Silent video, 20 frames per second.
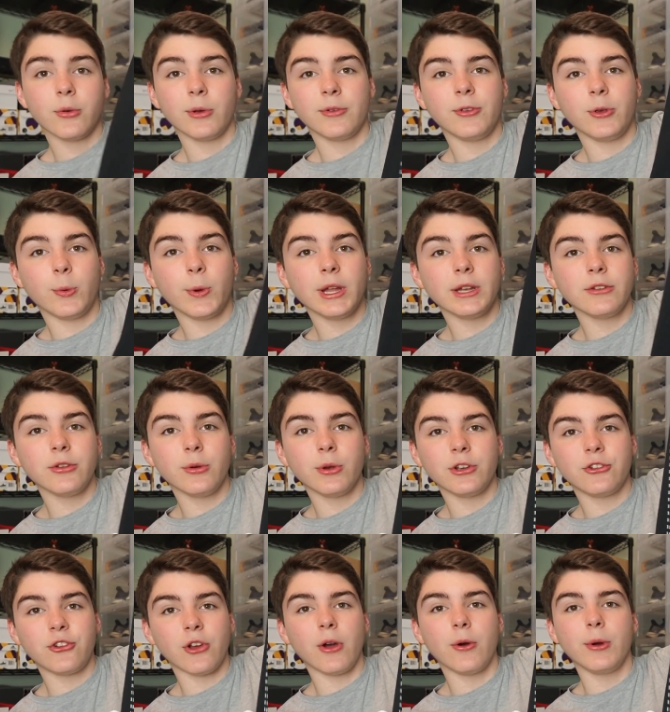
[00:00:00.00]
So if you went to
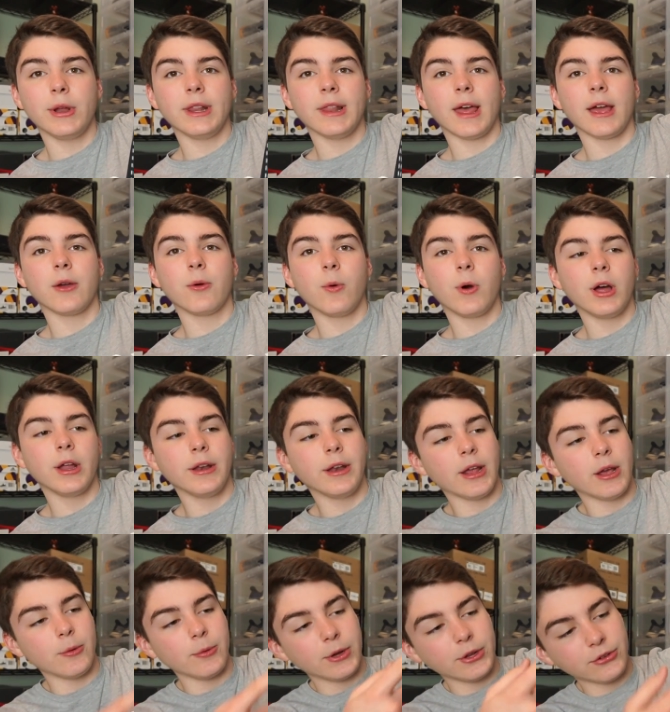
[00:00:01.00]
a show in leg
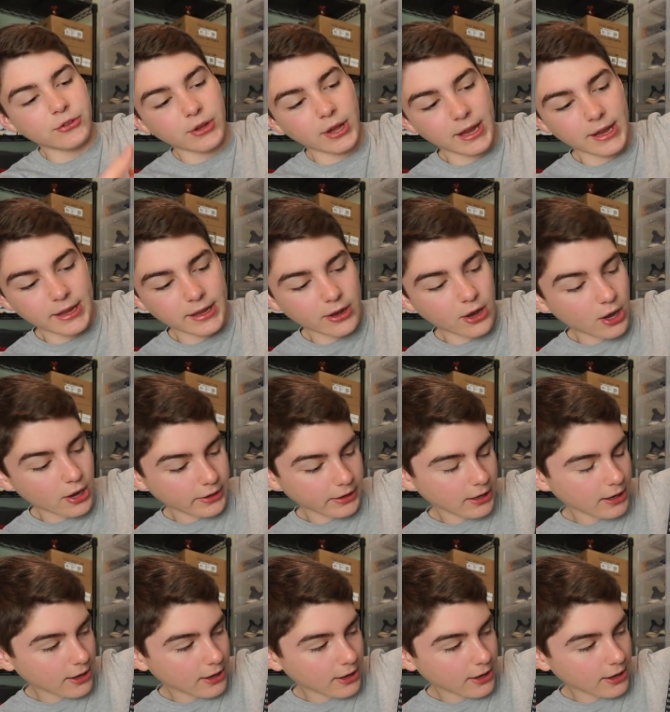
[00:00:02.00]
one, it will say it on